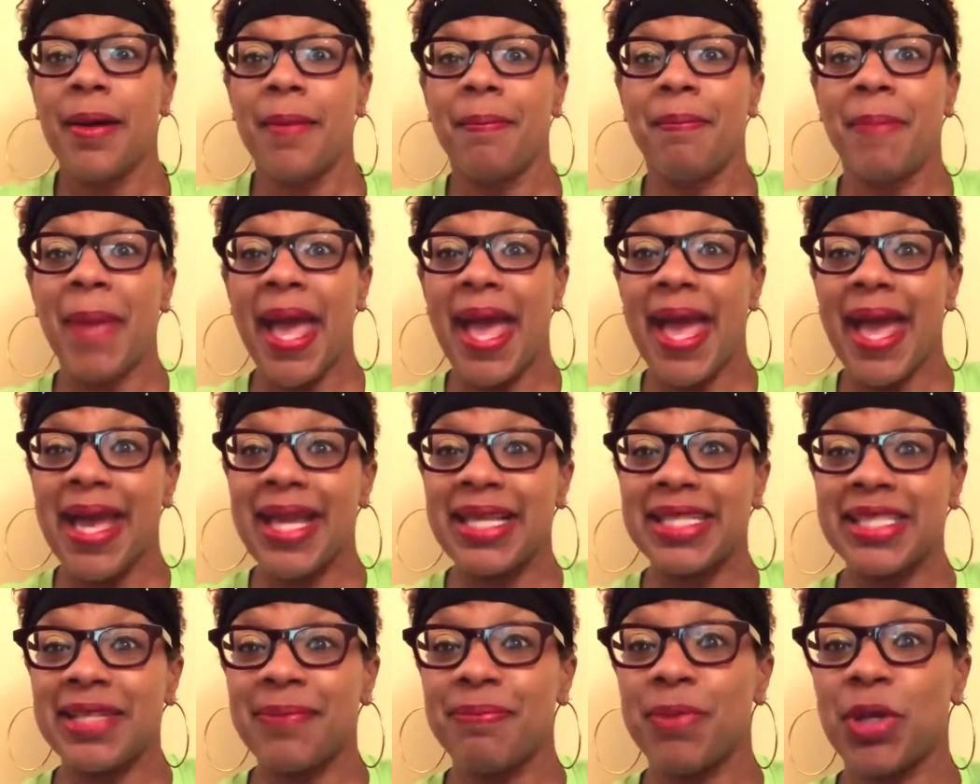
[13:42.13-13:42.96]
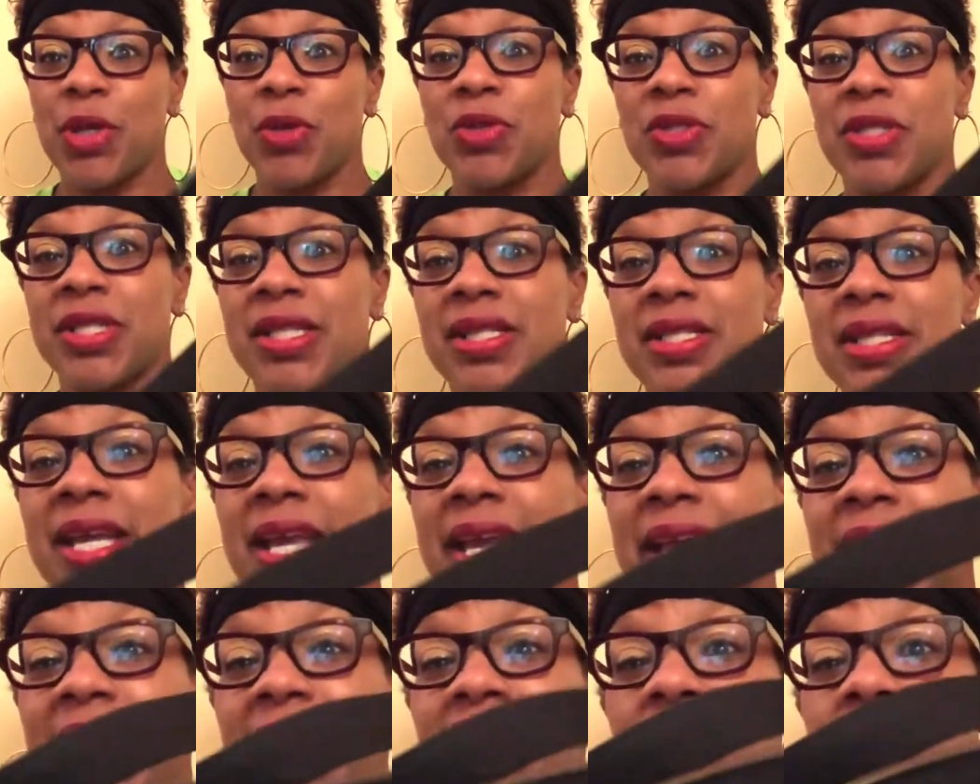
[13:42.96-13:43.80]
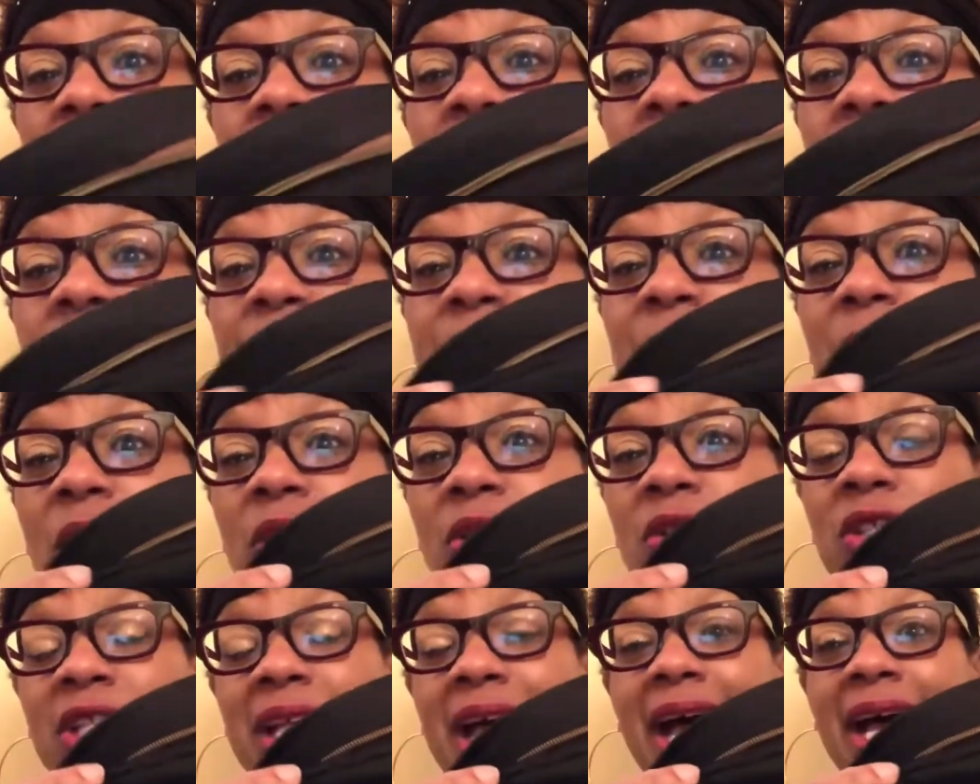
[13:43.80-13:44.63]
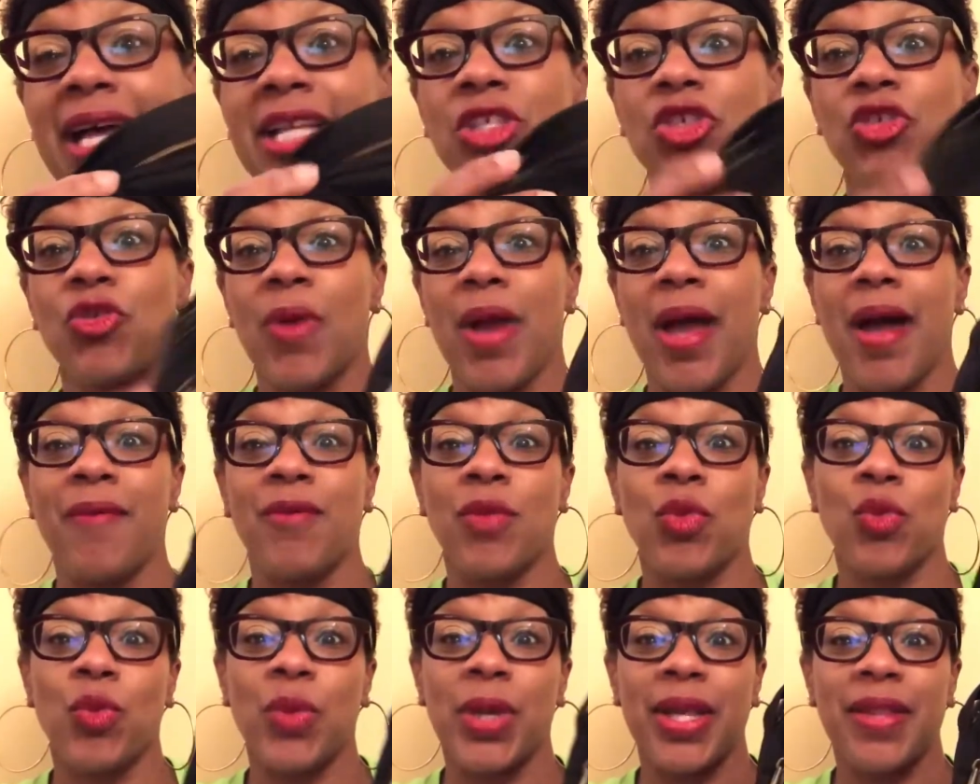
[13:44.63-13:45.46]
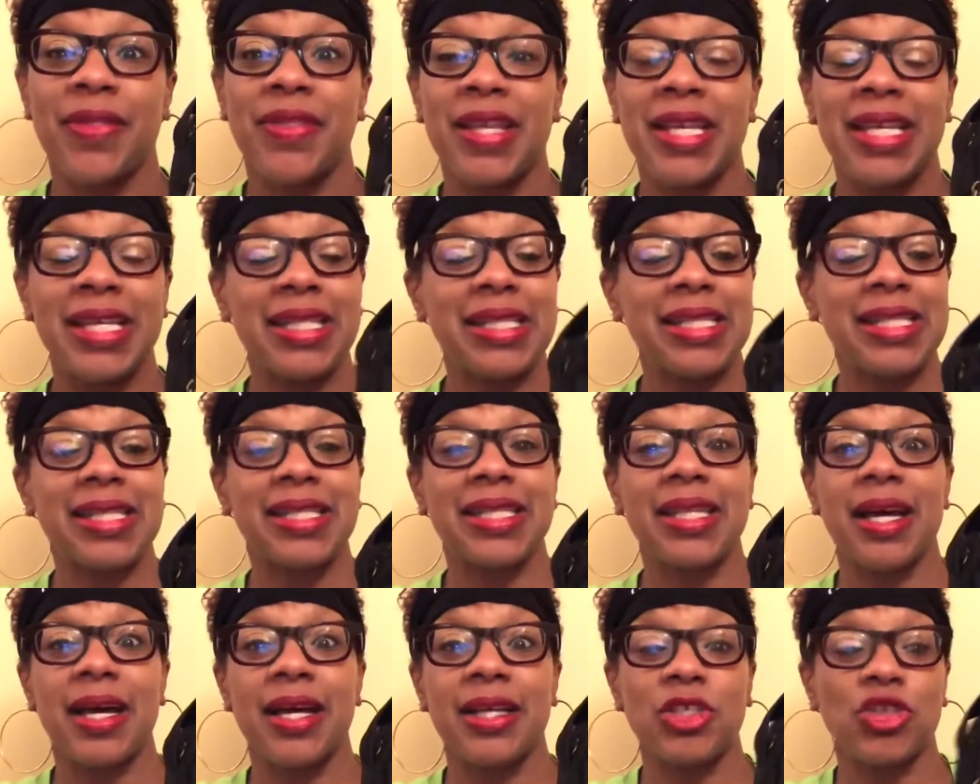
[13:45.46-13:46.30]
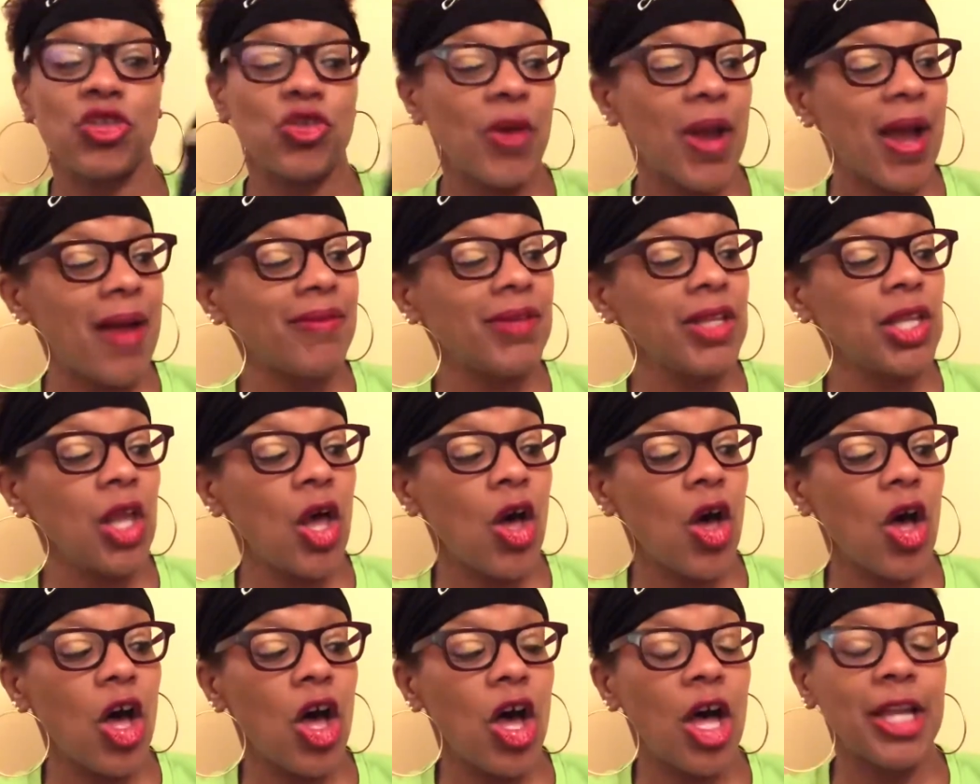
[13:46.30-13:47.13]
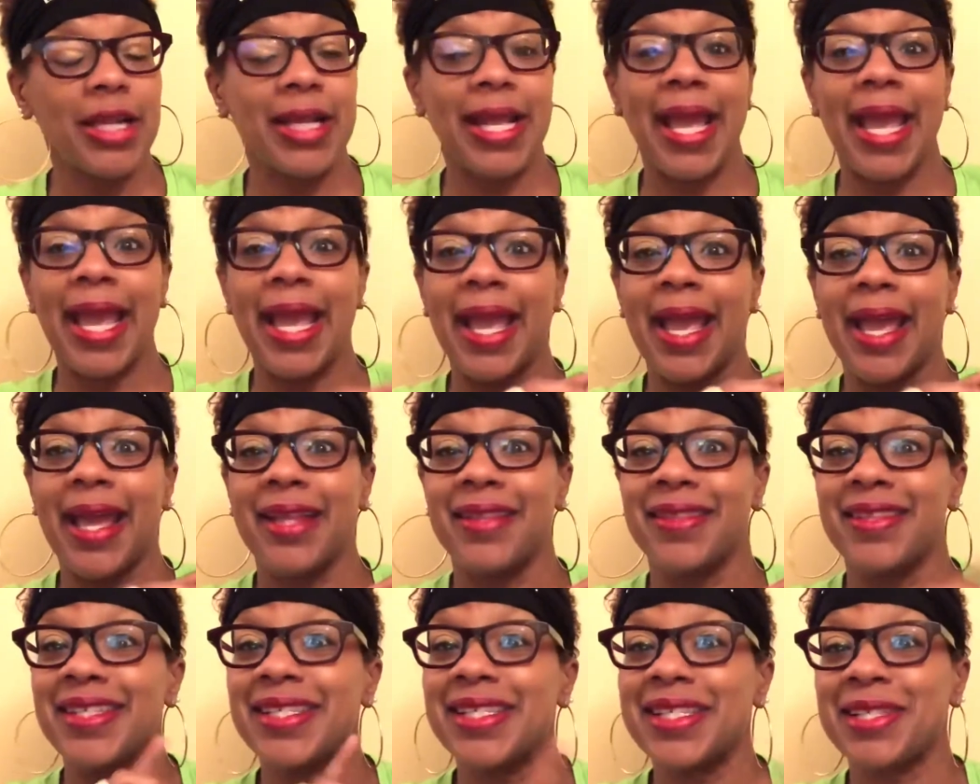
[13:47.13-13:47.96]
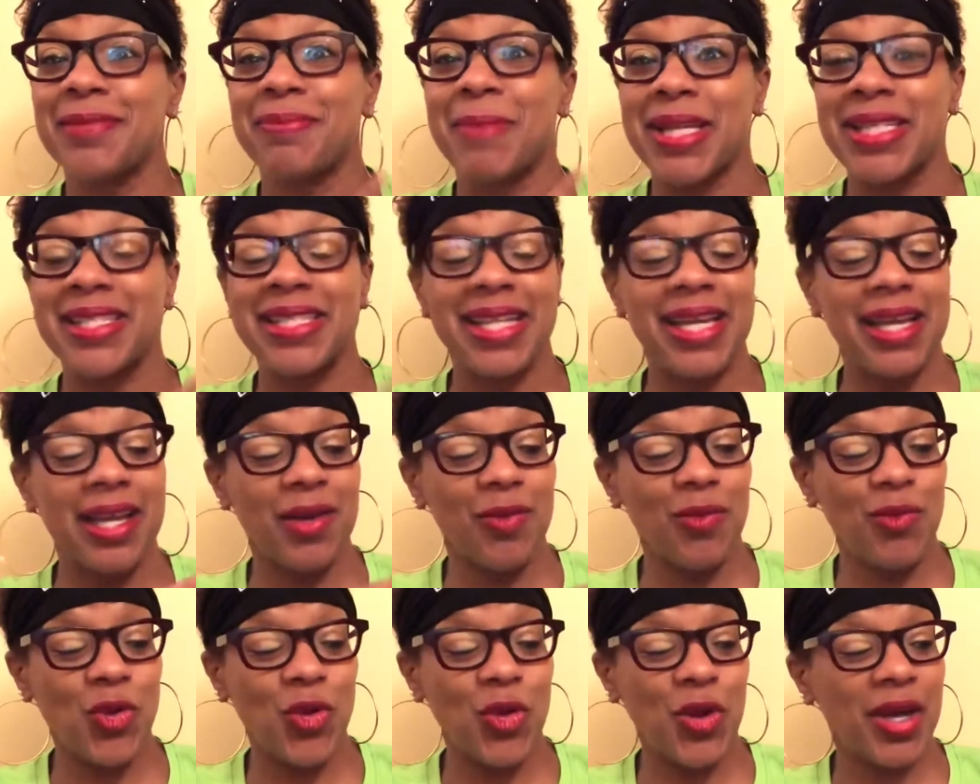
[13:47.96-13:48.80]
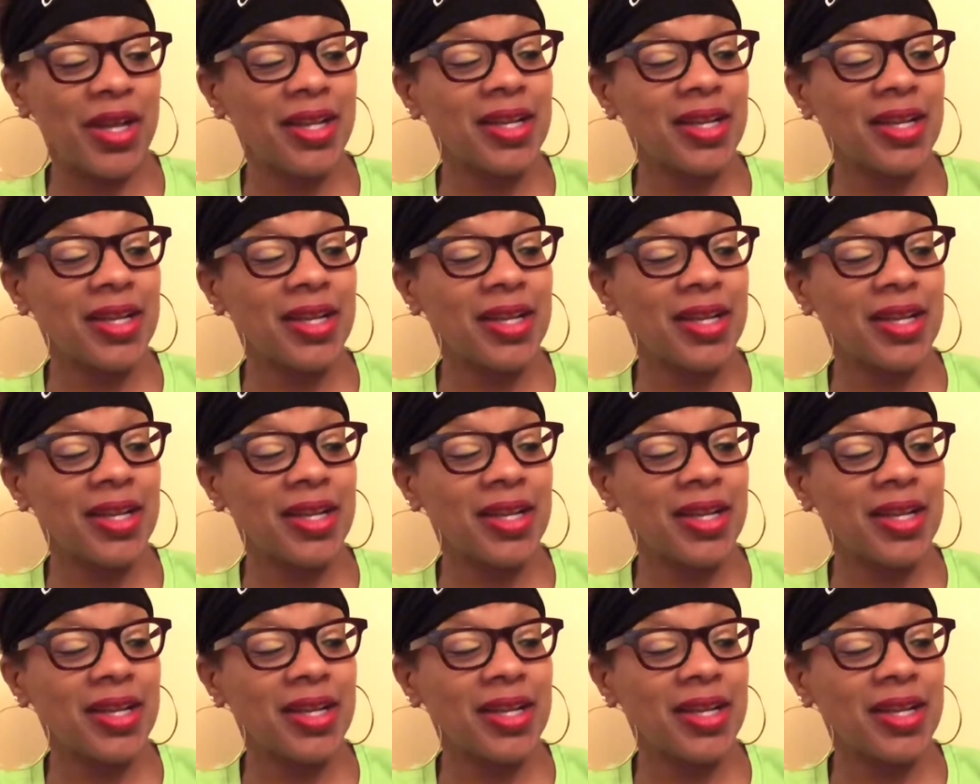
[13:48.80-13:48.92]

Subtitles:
Bags and purses. Here's a purse I travel with. It's Travel On, and this is my second one.